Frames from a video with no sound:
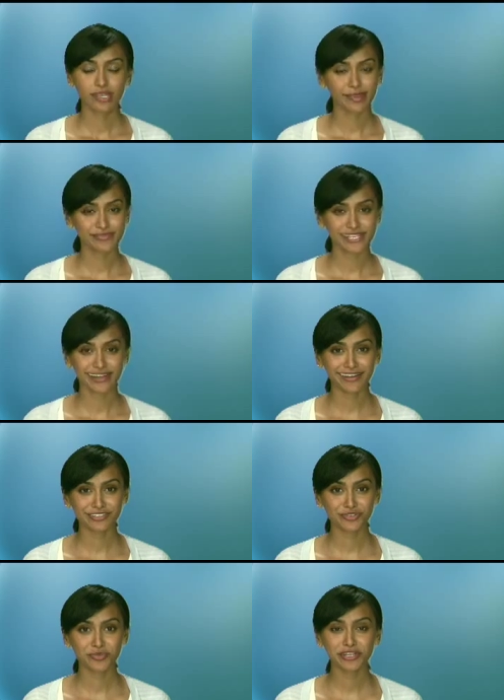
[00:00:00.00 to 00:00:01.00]
I'm Sarah
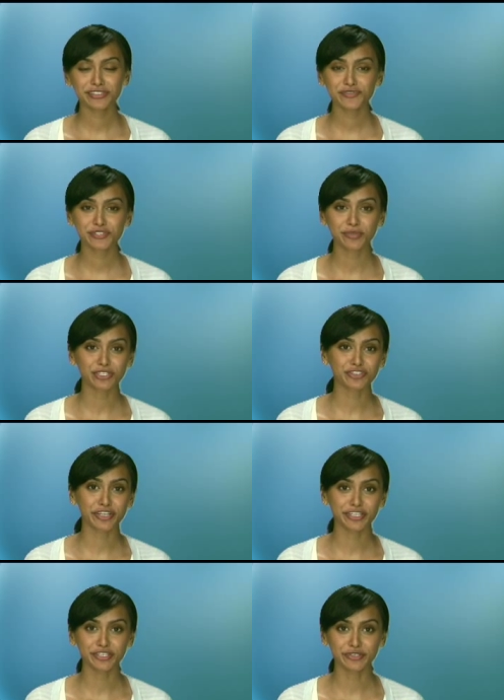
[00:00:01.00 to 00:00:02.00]
Hashimaris for Smart
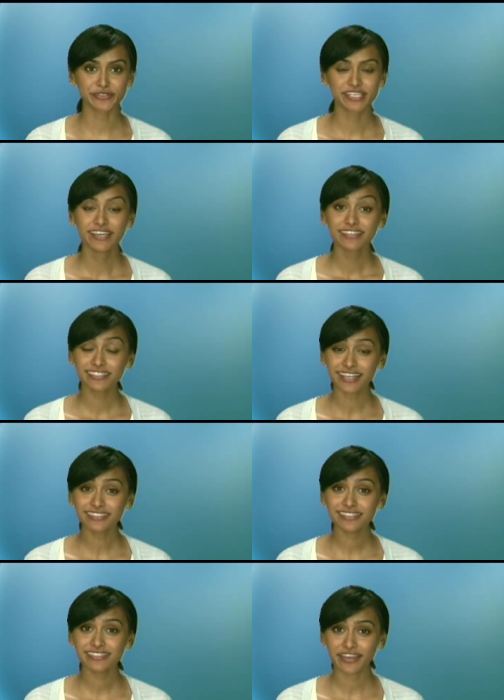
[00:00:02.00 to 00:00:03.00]
Trend News.
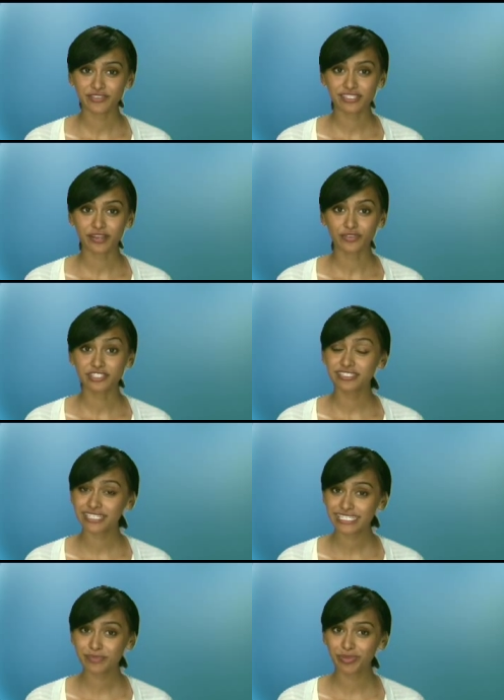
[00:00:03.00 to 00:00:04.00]
Scientists have discovered
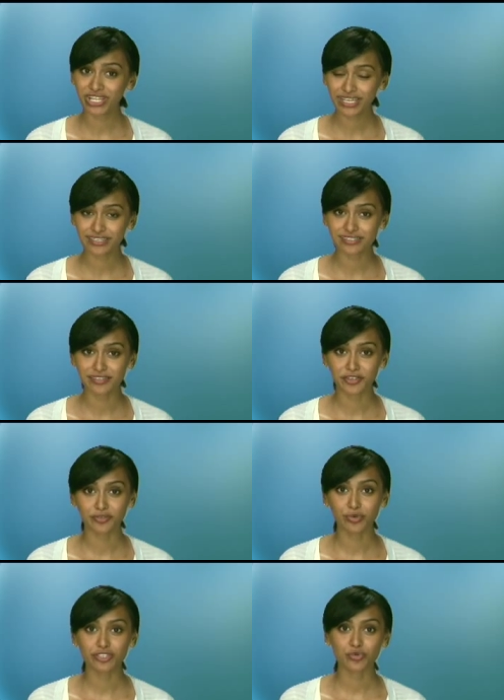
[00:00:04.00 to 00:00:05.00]
six planets near a
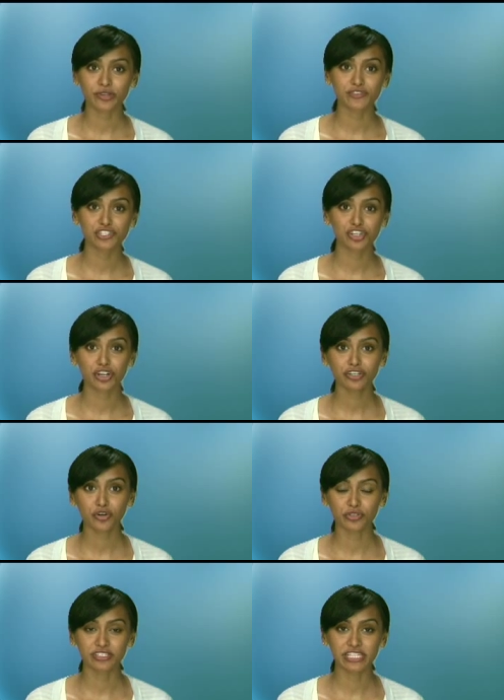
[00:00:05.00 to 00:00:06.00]
red dwarf star
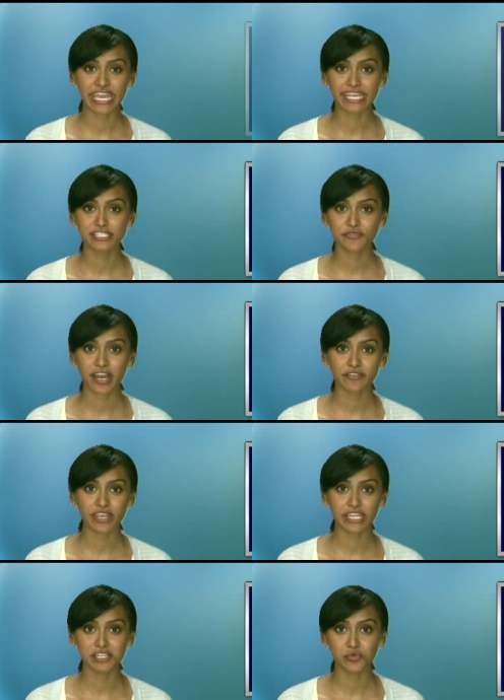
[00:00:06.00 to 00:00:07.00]
called Gliese
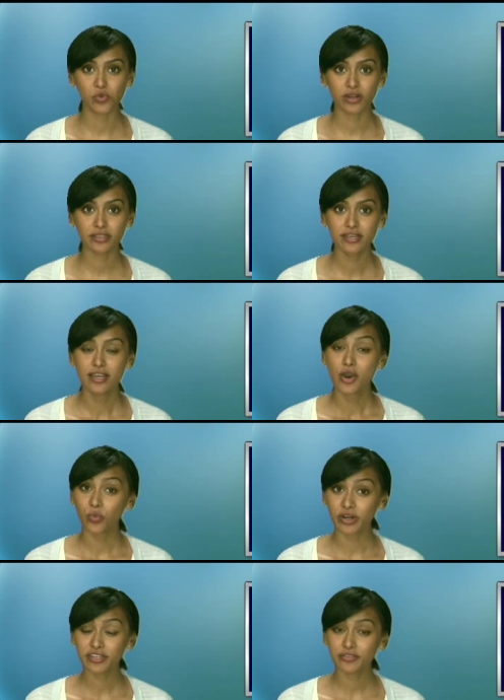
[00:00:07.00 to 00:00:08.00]
581,
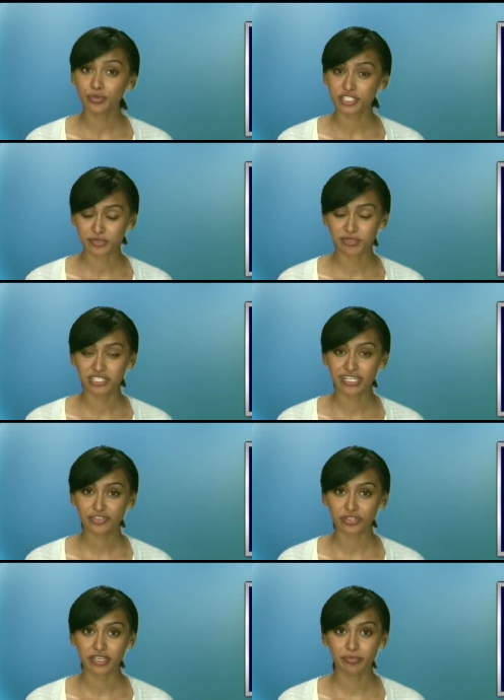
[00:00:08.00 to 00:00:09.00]
one of which is
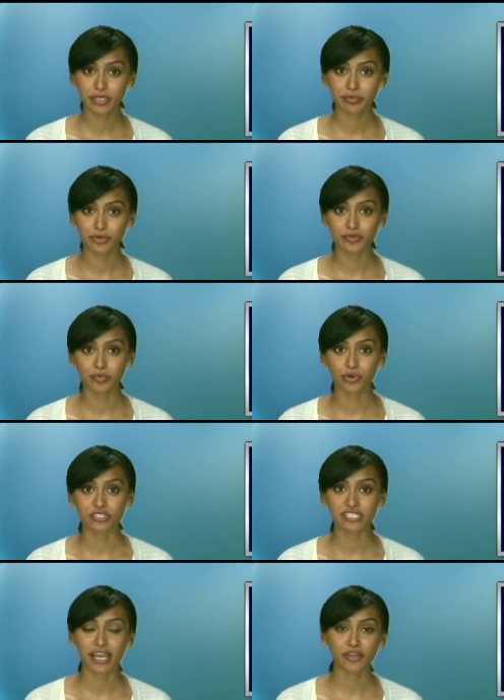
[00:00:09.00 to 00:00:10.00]
potentially habitable,
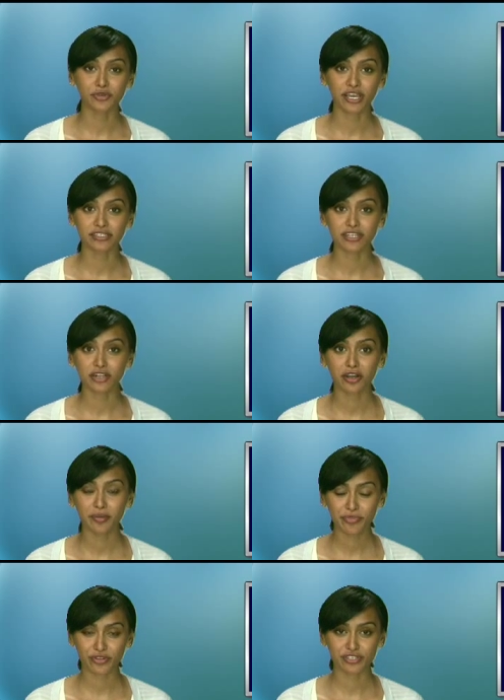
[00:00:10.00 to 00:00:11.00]
reports
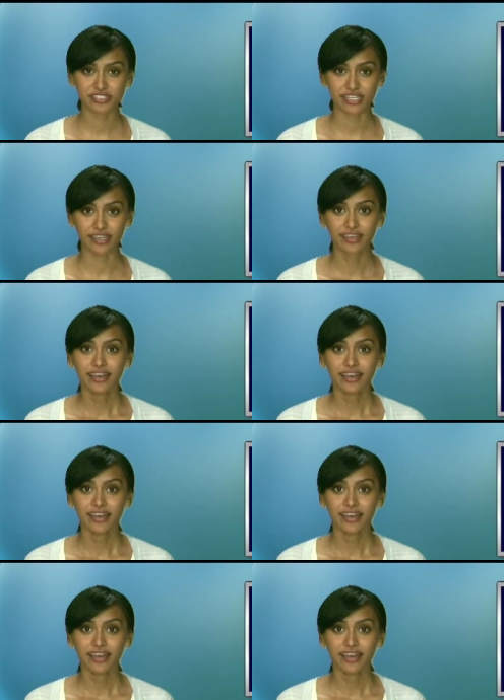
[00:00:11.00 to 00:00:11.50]
io9.com Thursday.